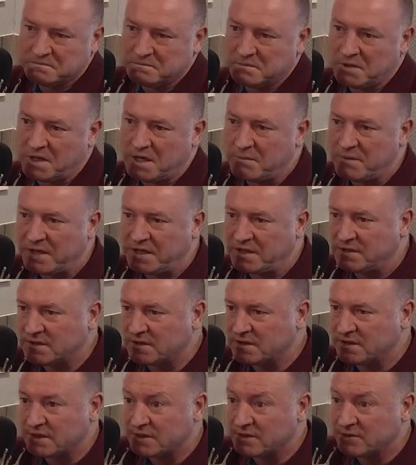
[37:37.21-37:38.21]
When a
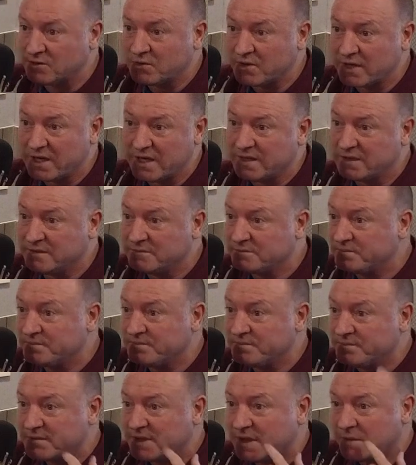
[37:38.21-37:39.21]
manager says okay,
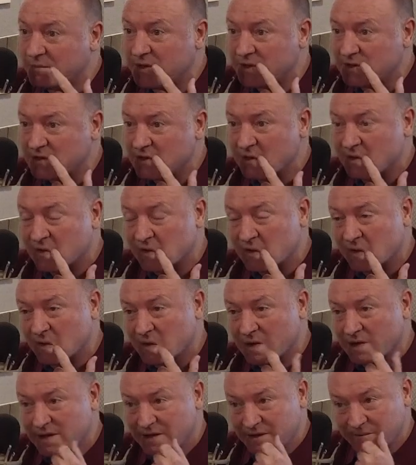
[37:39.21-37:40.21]
that means it's
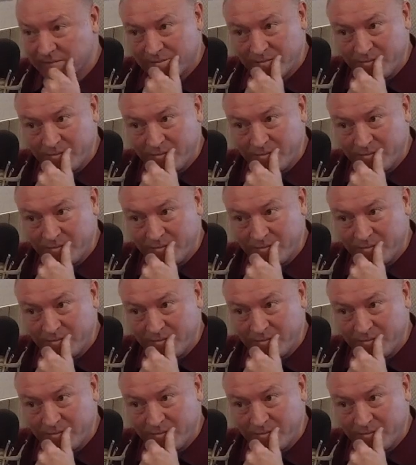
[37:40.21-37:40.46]
okay.